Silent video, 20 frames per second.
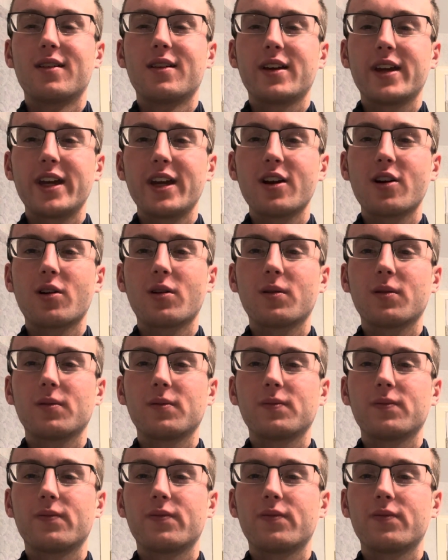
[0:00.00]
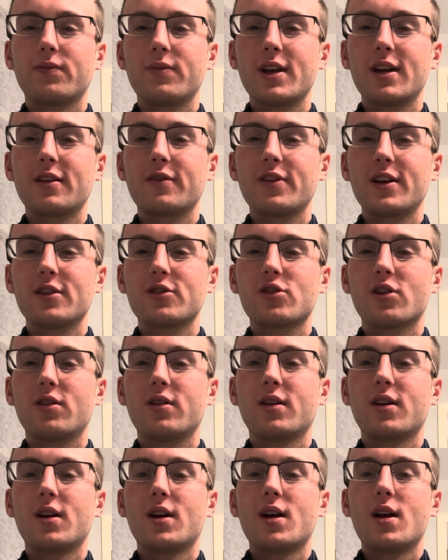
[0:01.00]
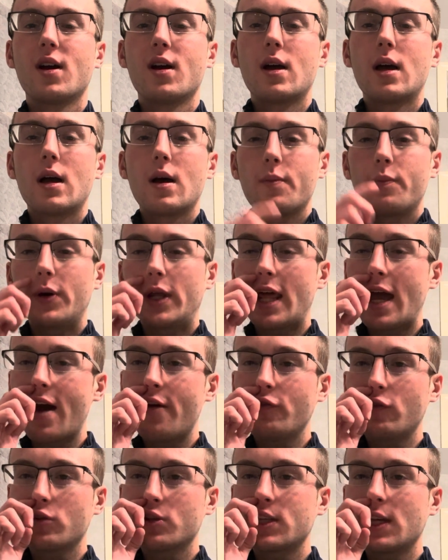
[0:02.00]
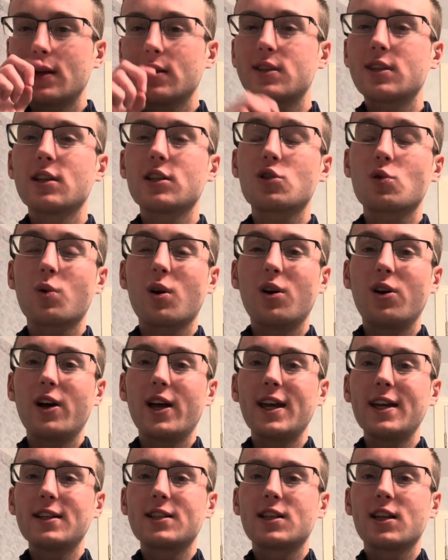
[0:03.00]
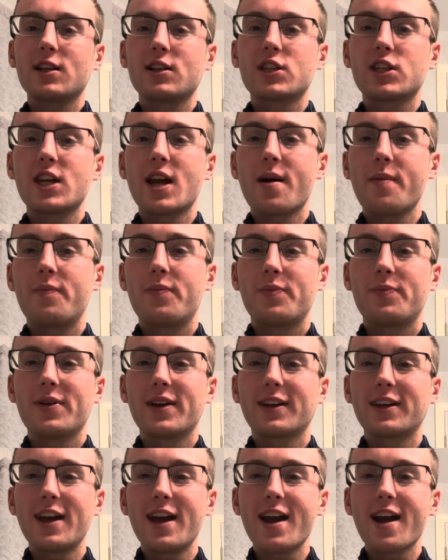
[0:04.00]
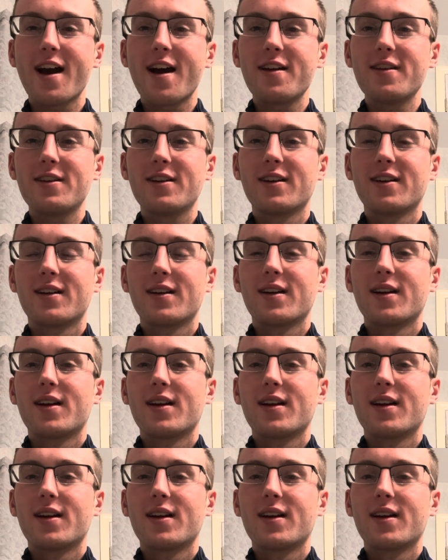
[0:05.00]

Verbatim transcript: here being featured, but ever since this relationship began,